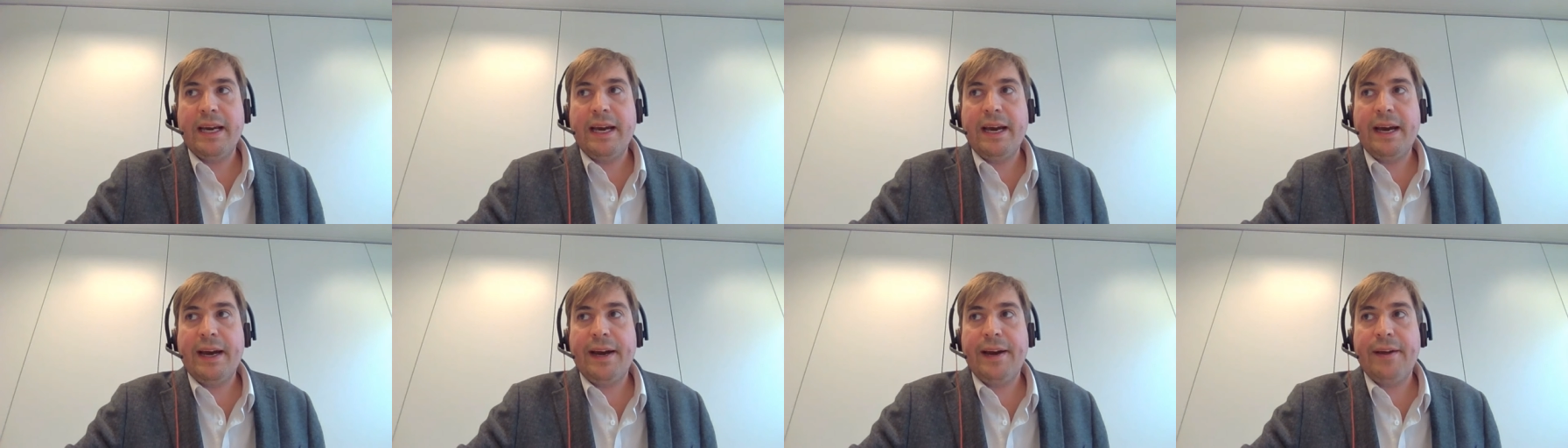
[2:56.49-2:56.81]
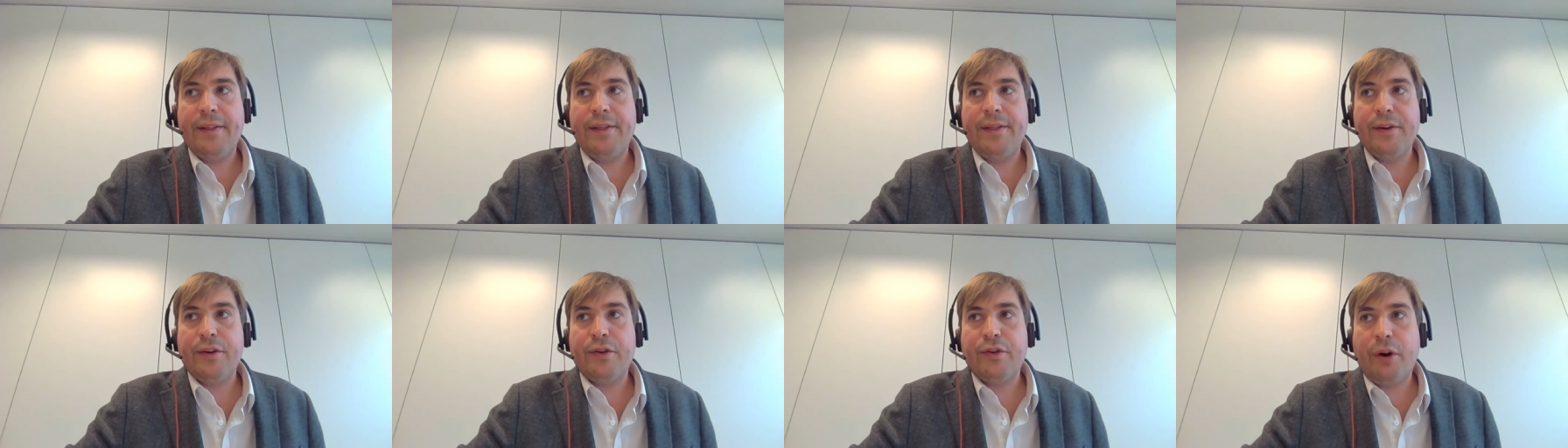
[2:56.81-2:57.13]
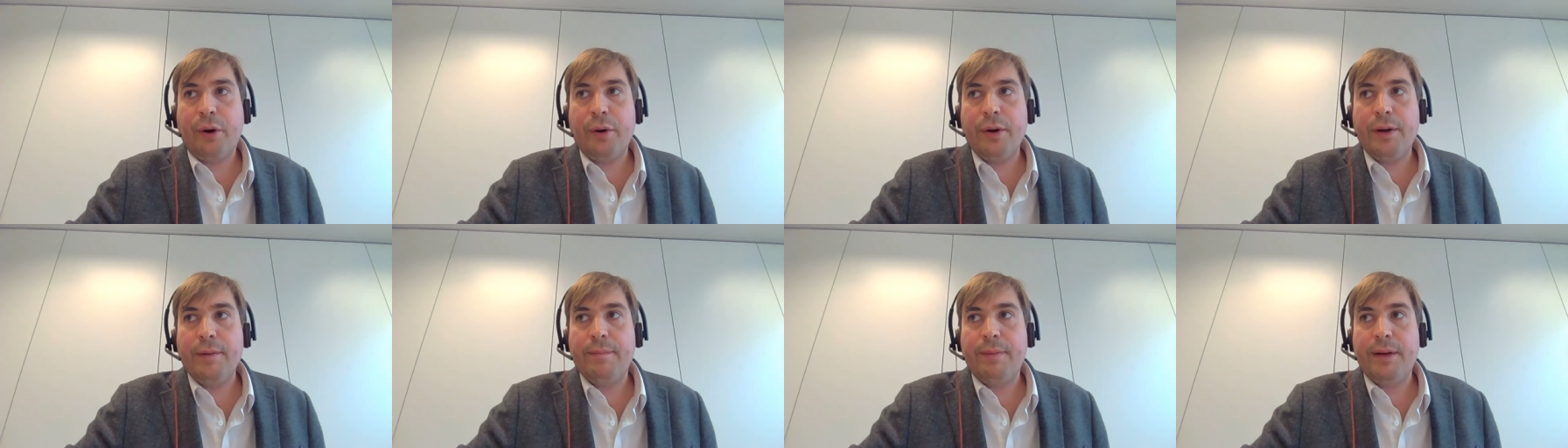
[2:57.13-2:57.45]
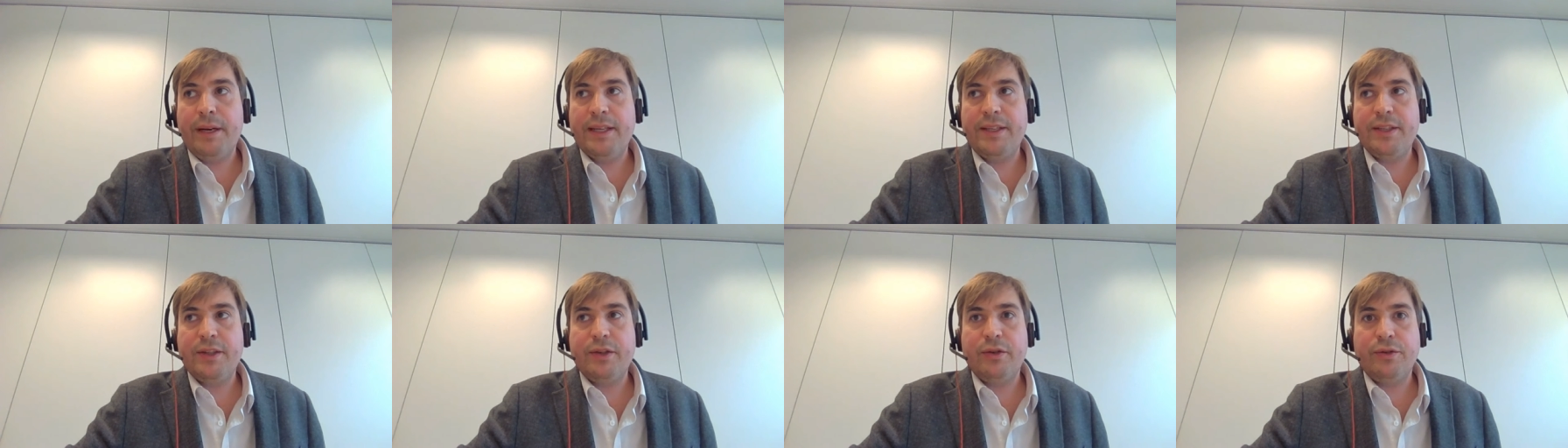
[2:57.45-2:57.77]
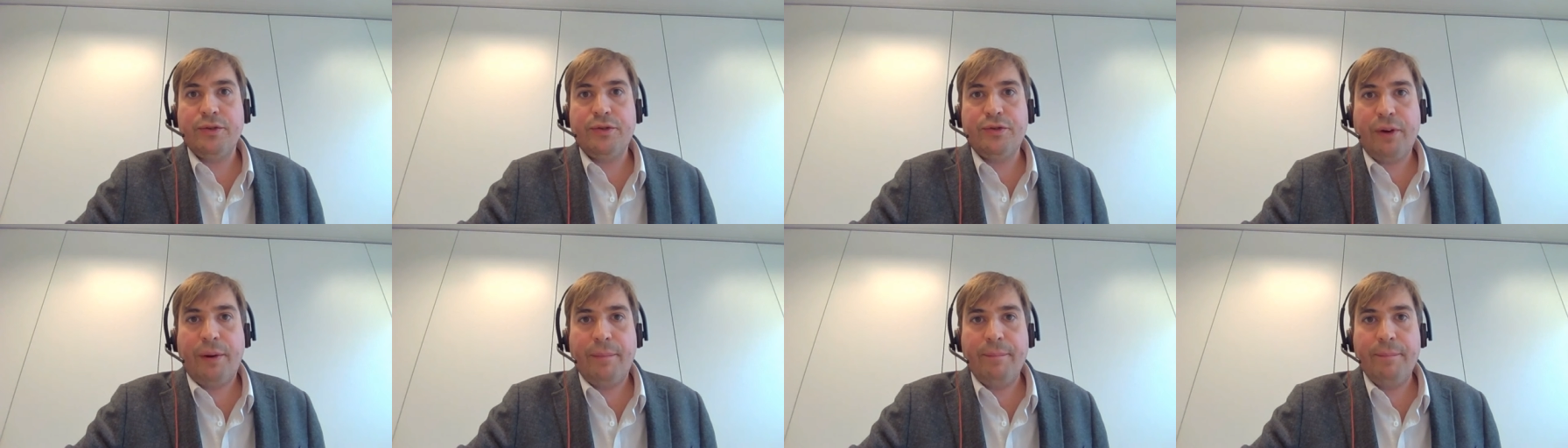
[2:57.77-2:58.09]
uh, the growing political
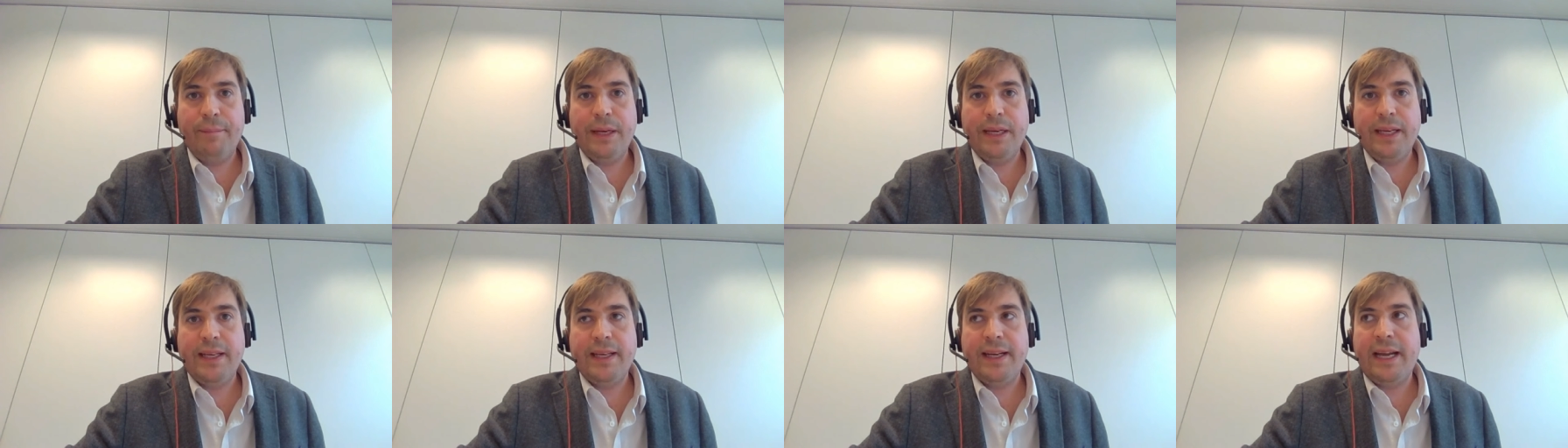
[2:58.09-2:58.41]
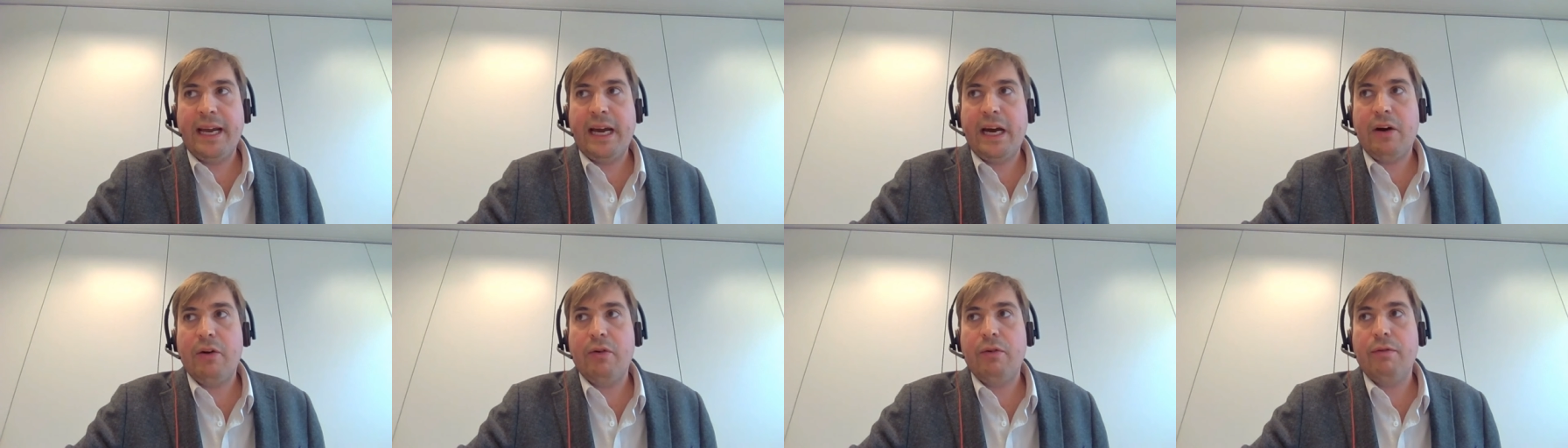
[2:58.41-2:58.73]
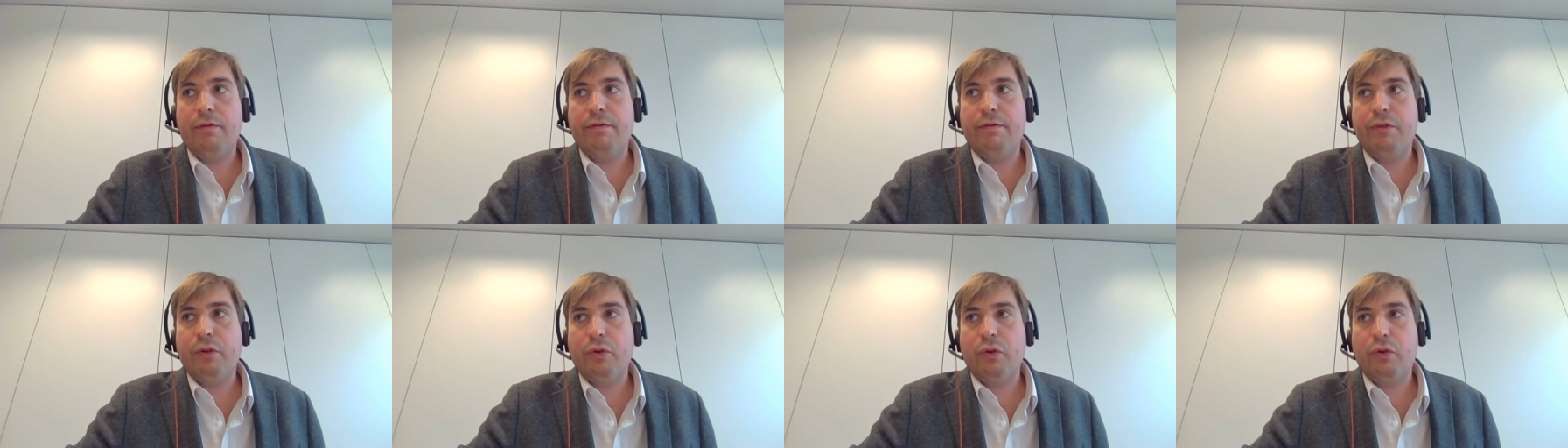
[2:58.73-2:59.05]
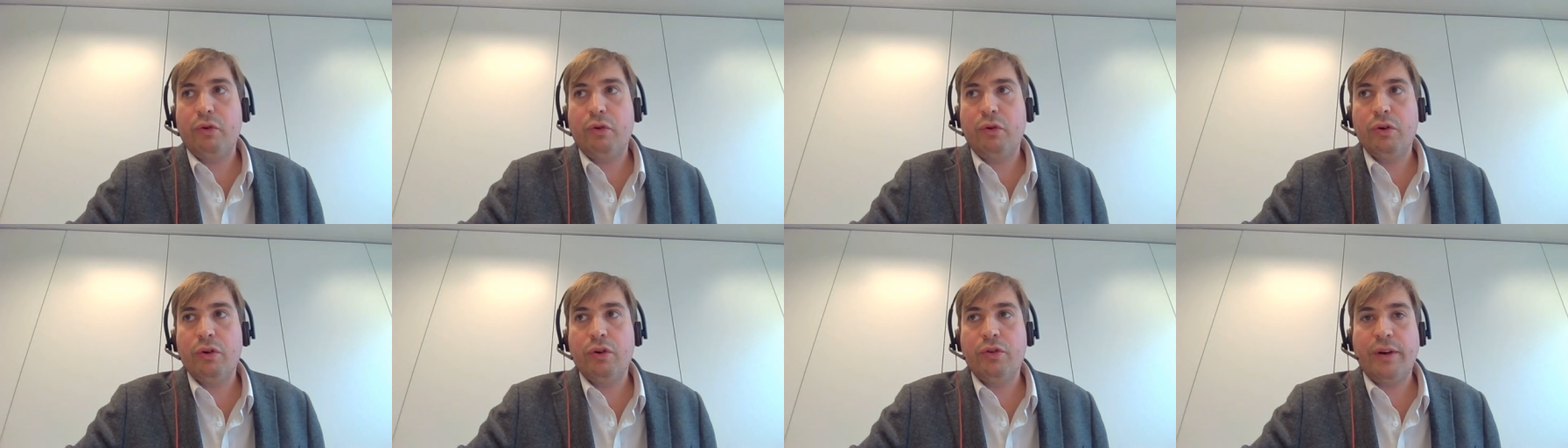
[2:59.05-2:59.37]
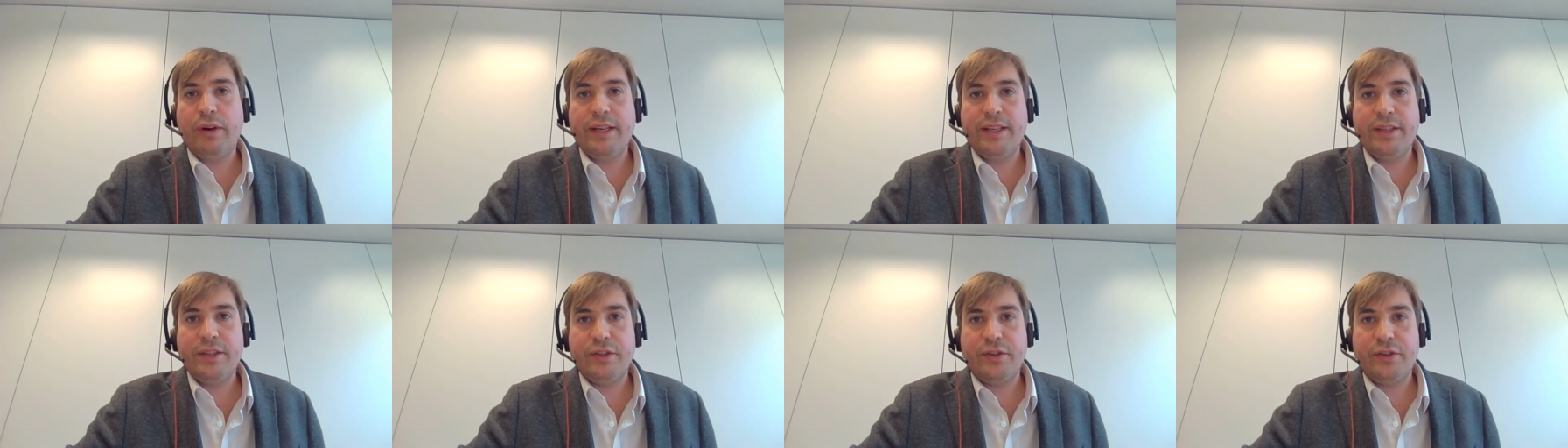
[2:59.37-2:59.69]
drumbeat now for
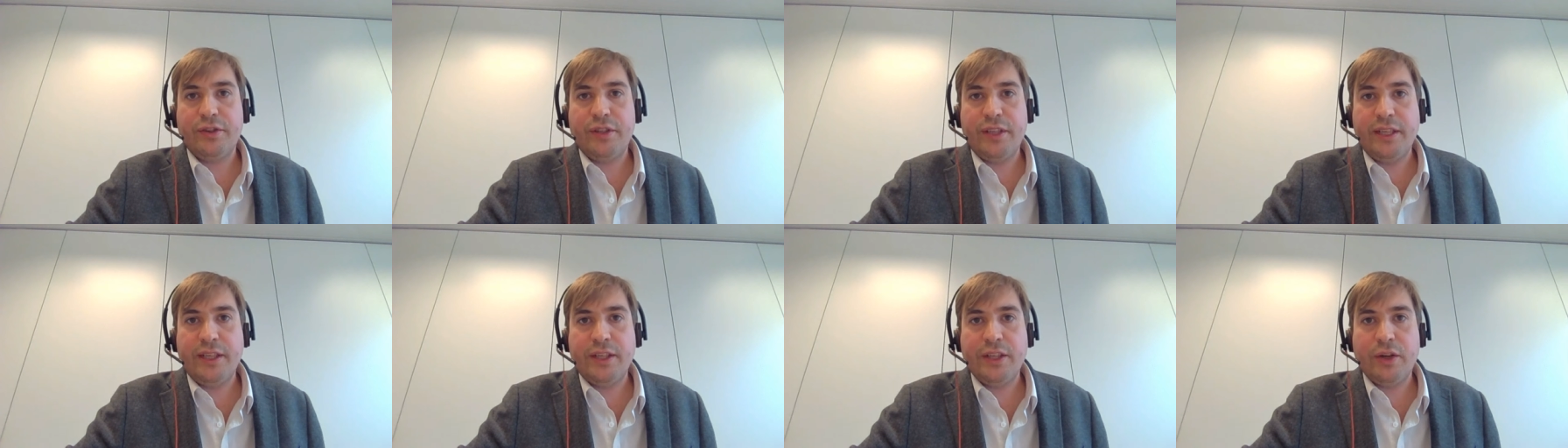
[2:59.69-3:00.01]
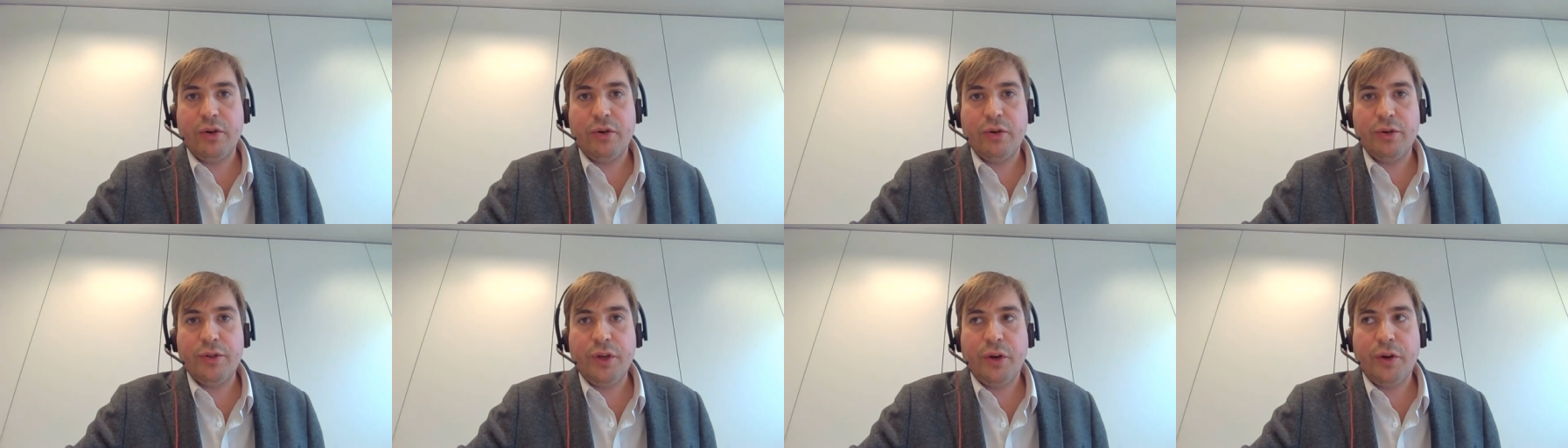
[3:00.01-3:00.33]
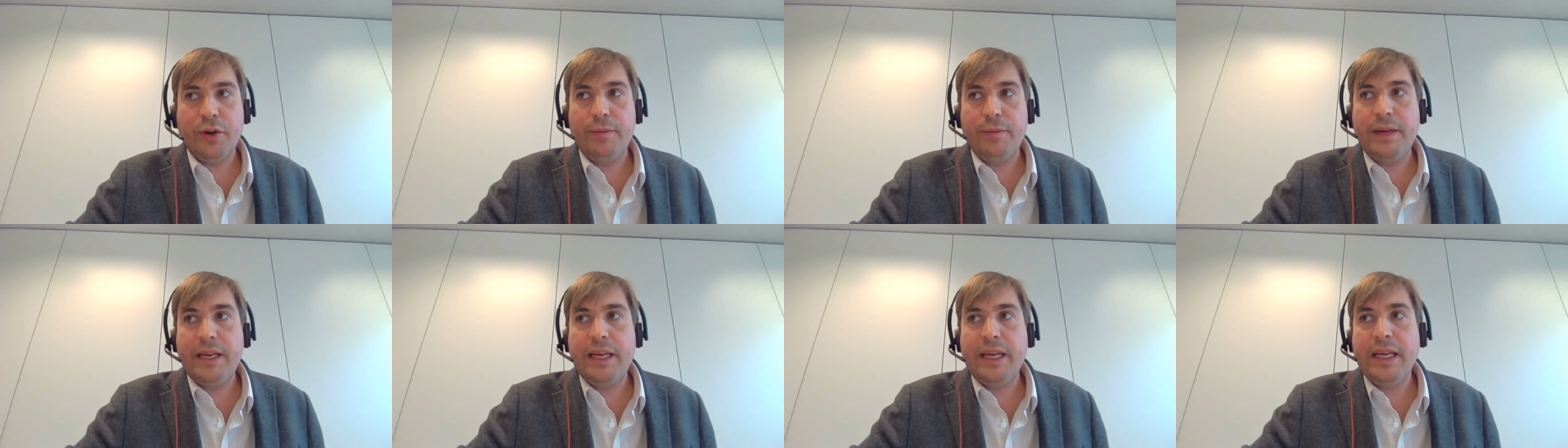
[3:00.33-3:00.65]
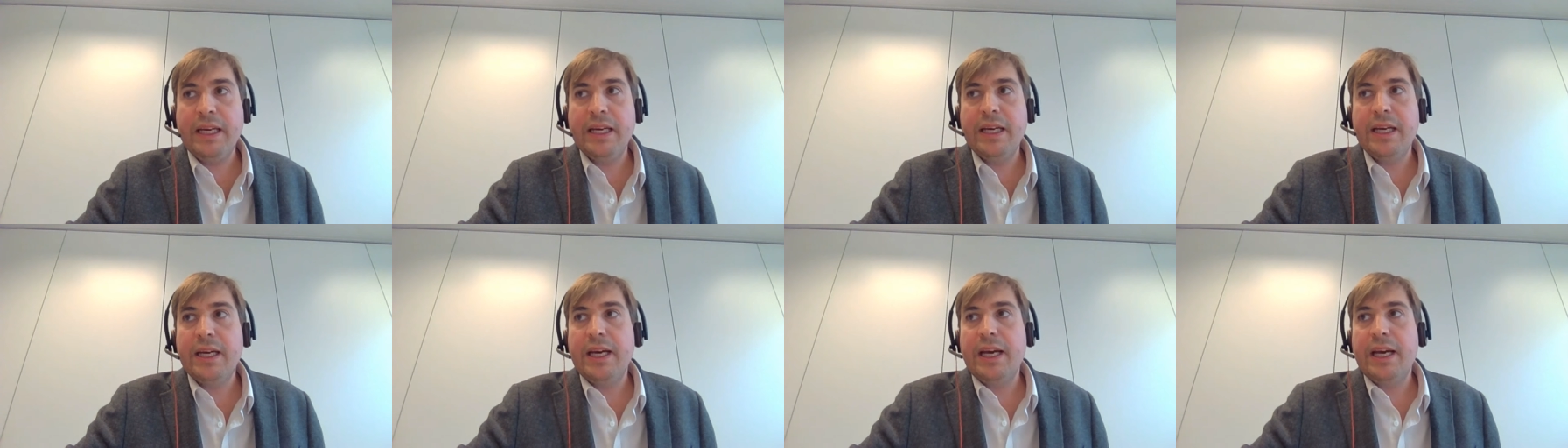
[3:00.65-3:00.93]
greater strategic autonomy,